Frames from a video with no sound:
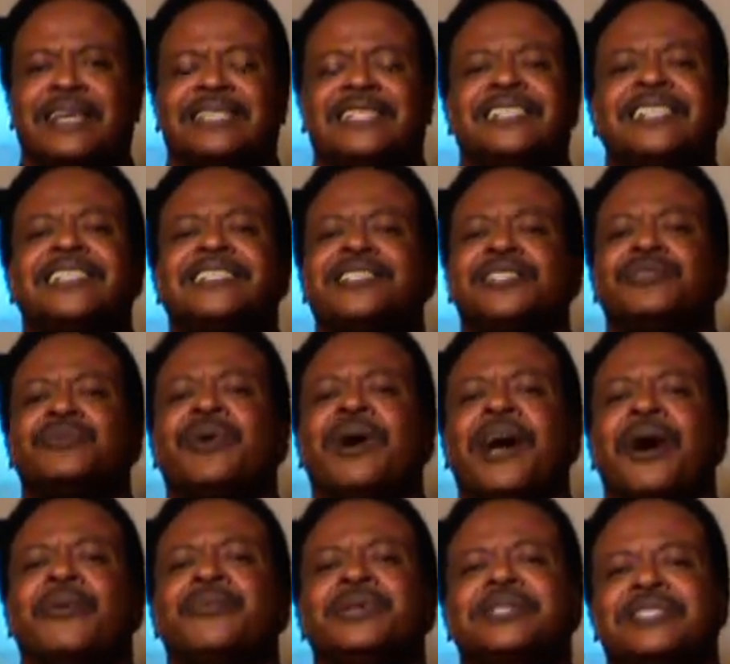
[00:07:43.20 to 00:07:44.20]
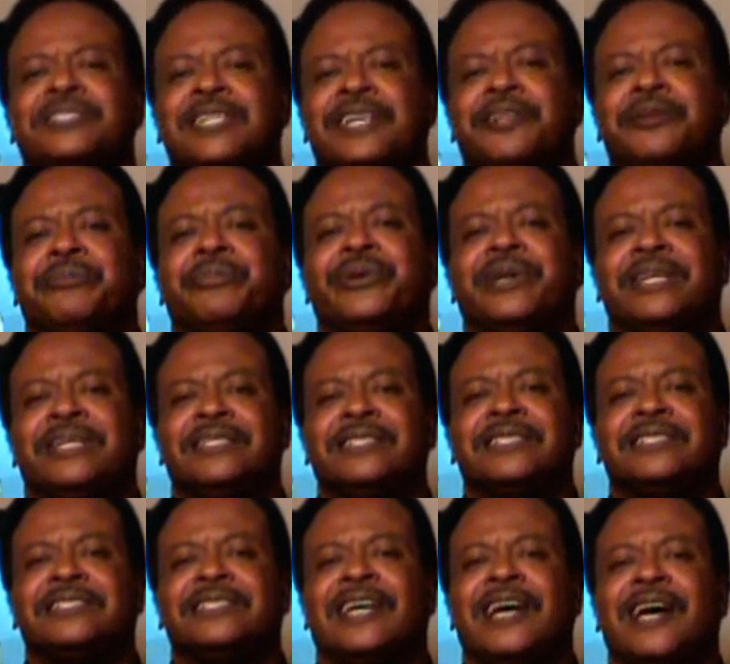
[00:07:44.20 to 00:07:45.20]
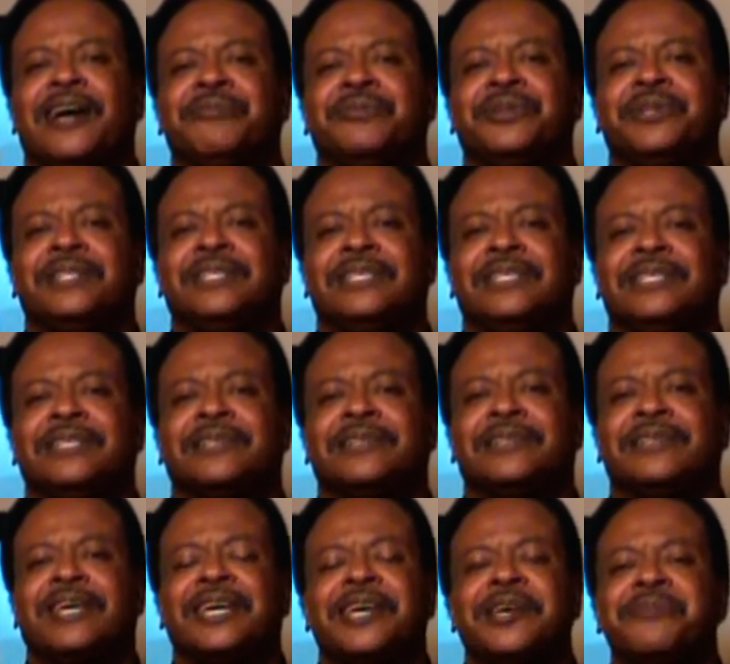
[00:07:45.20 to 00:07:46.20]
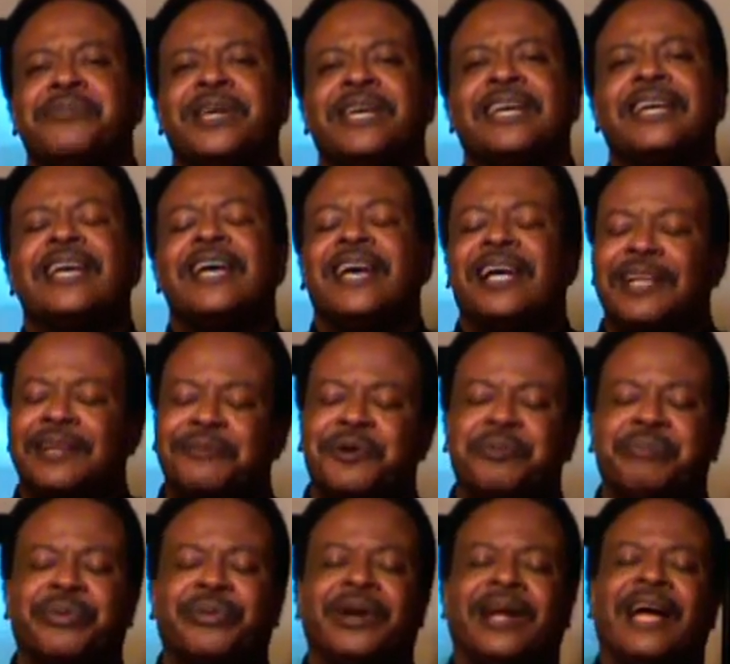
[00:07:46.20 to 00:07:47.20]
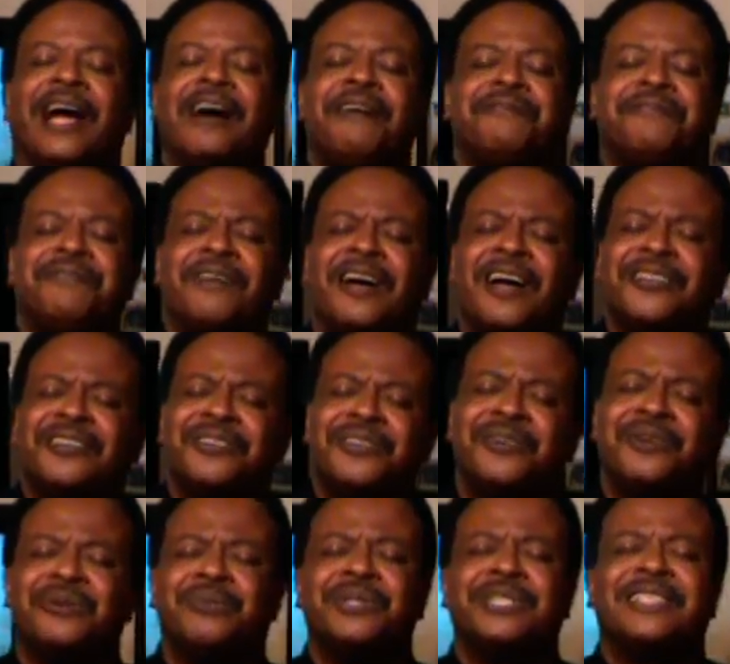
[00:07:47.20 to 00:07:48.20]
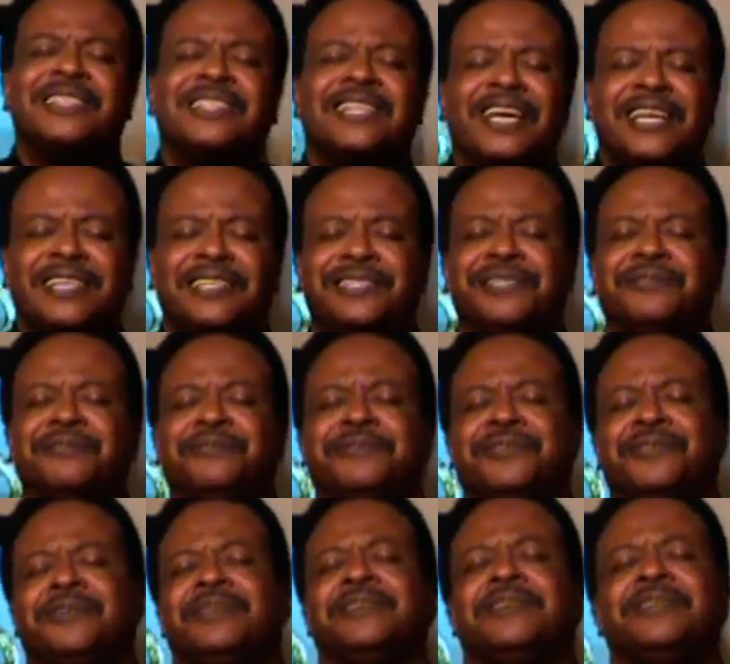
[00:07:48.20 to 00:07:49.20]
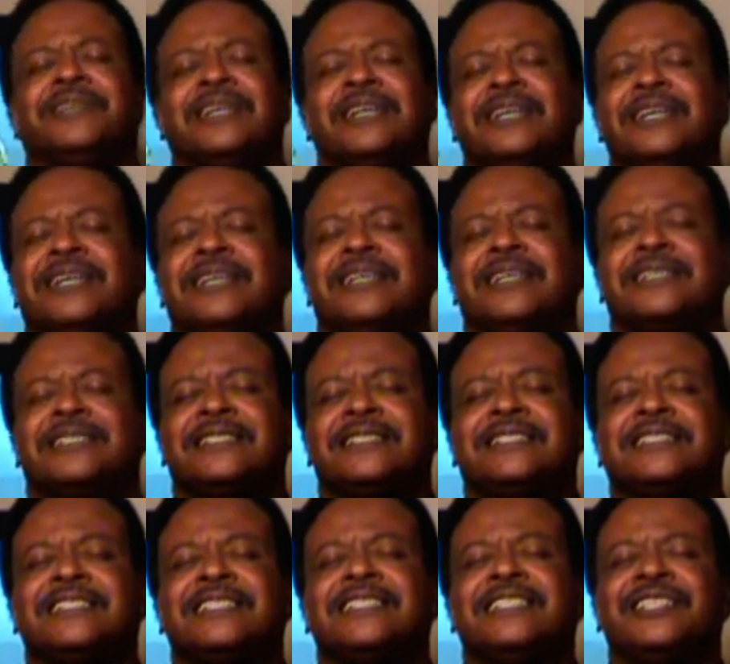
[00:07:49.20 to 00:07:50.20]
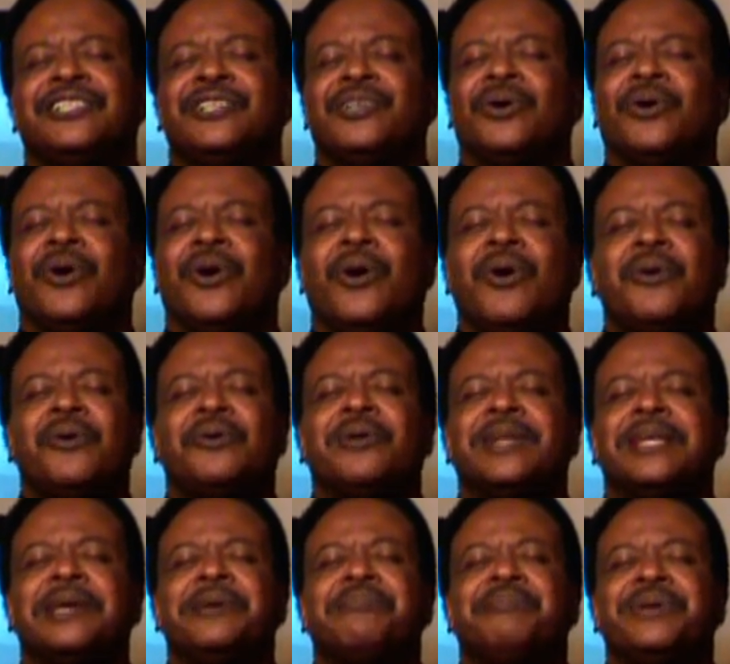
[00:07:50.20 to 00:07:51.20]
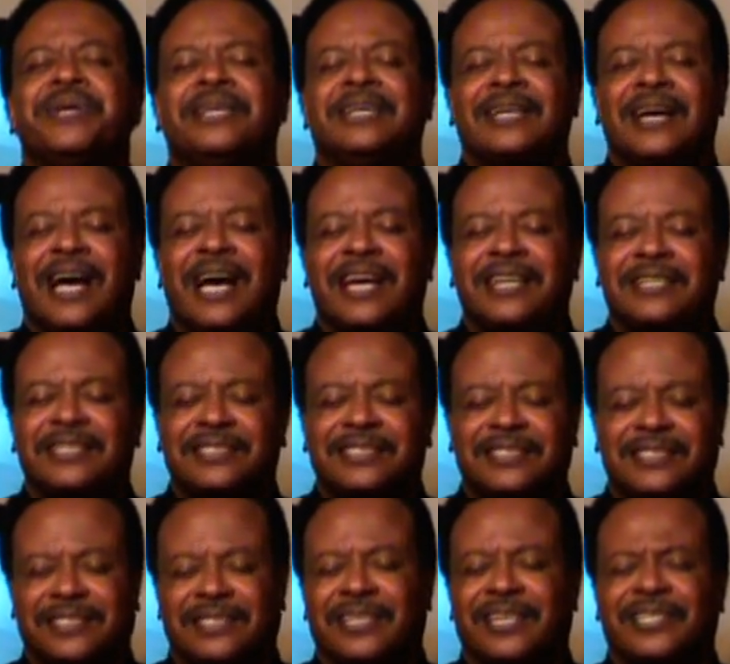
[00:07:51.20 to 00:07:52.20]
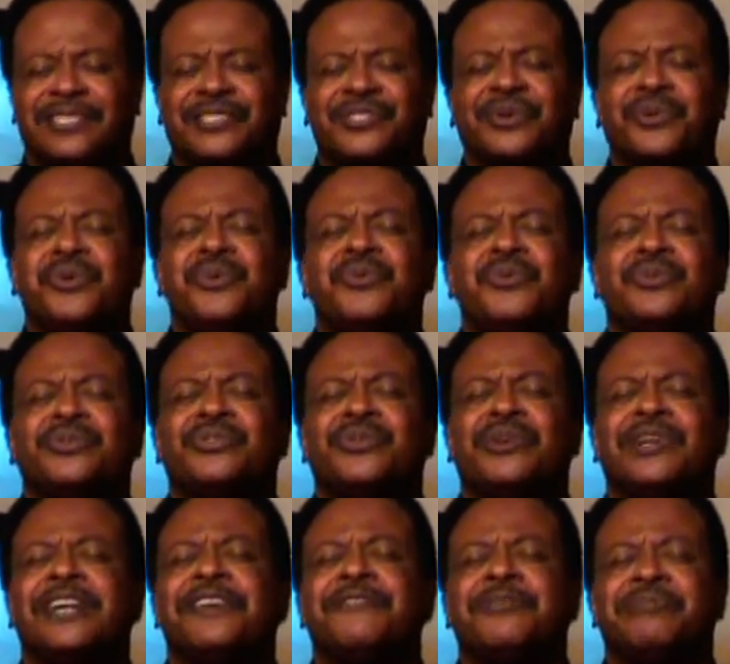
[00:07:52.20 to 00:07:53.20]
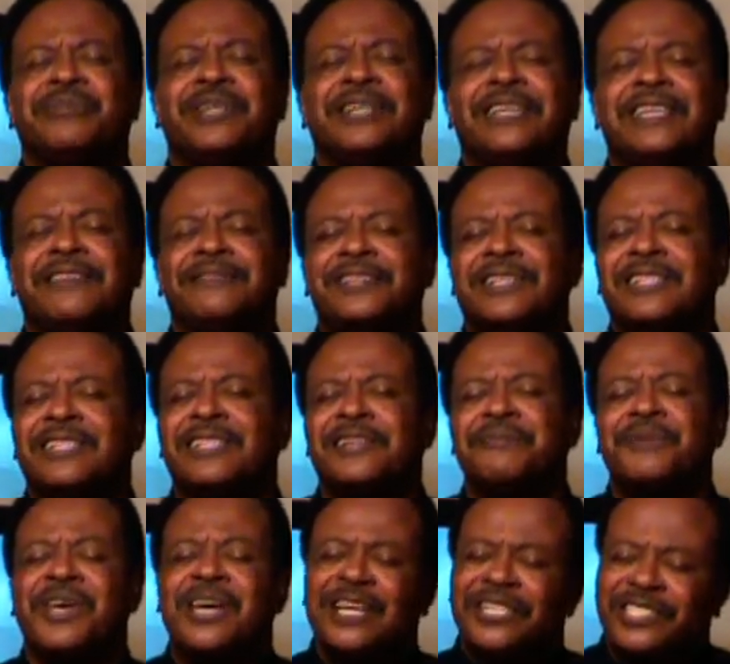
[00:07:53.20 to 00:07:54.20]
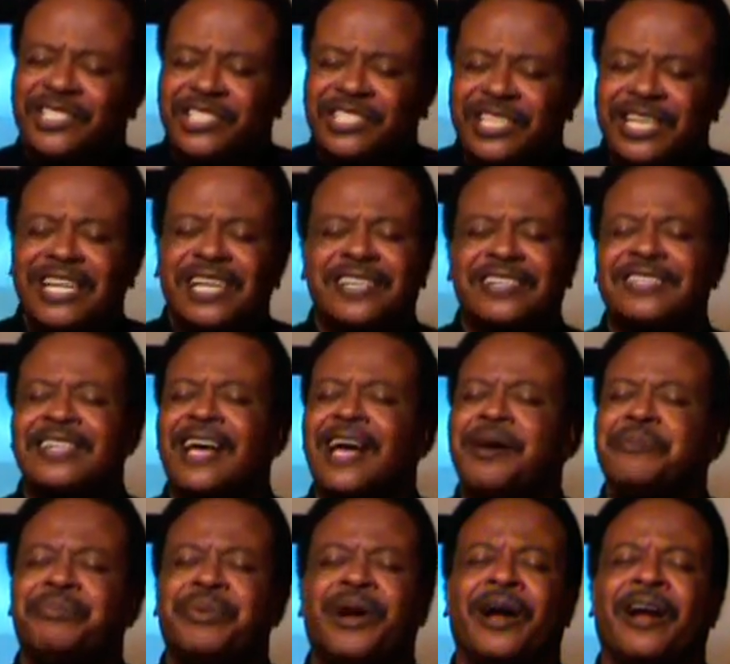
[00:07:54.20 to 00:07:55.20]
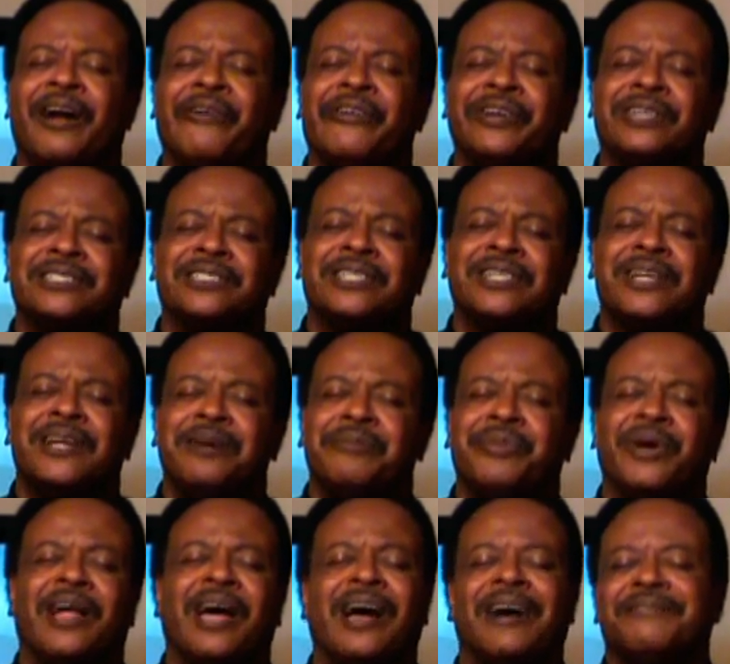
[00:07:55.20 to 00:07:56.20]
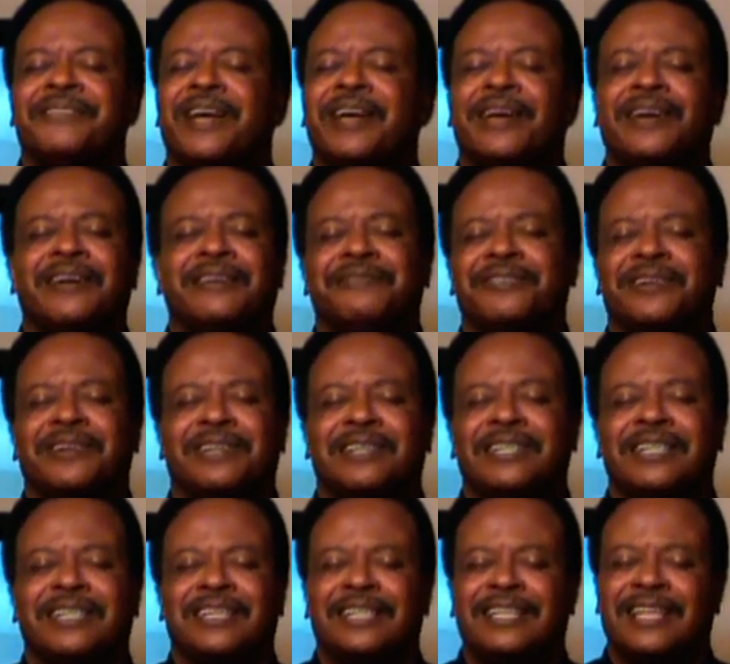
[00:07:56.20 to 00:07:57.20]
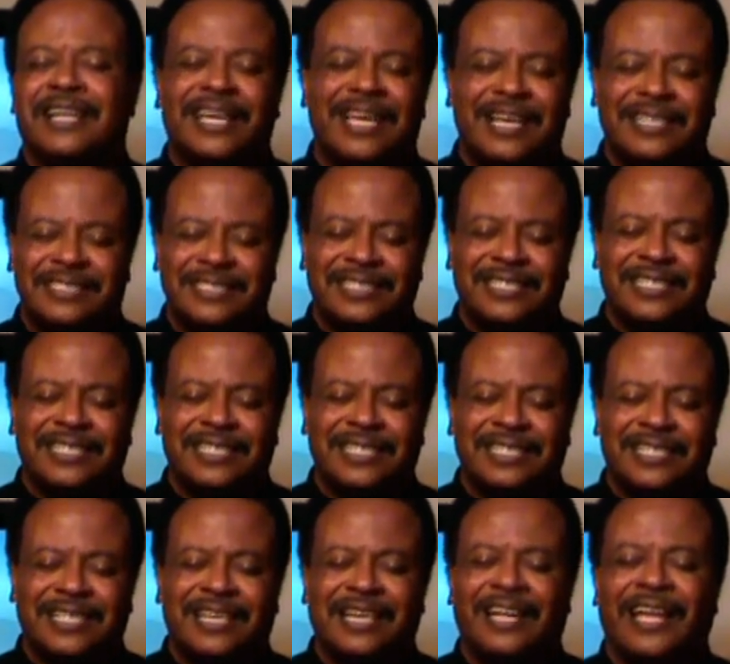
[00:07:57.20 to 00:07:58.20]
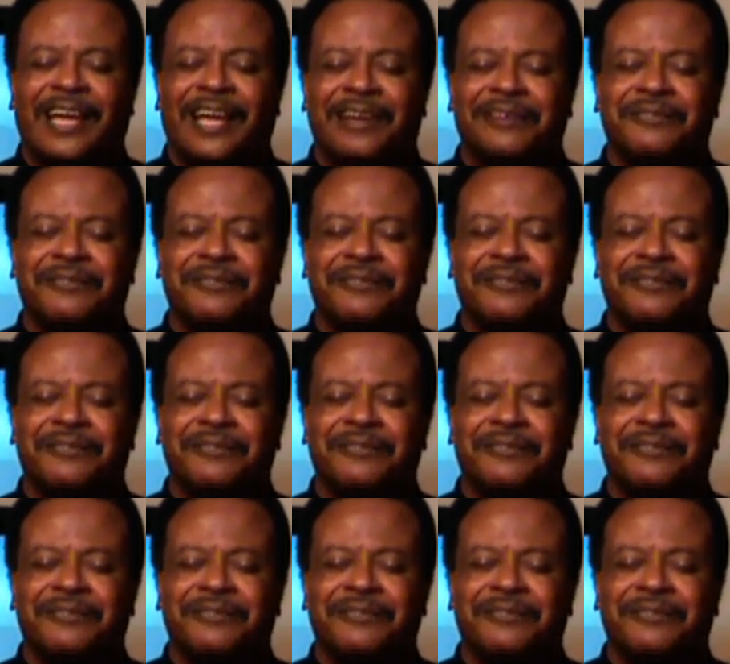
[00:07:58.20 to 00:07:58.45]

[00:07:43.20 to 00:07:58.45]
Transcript: This is why we're celebrating this time of the year. Amen. I'm going to pray. Our Father, Lord, we thank you for sending your only begotten Son, so whosoever believeth in him shall not perish, but have everlasting life.